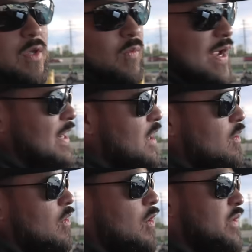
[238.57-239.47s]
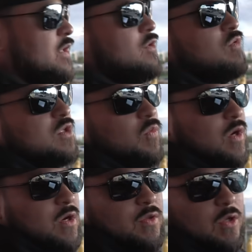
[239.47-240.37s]
And right now, all we can do is
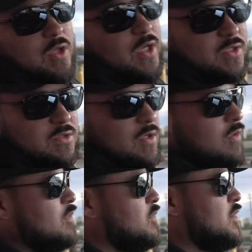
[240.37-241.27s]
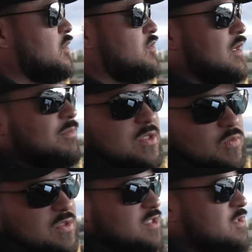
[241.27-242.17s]
work on the looks. So we're gonna try to mess
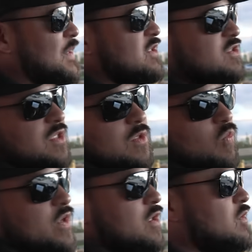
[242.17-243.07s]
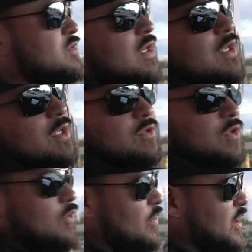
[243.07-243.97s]
with the suspension, wheels,
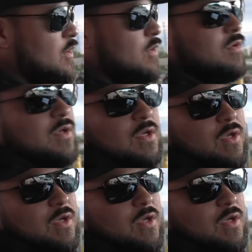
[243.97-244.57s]
the grill,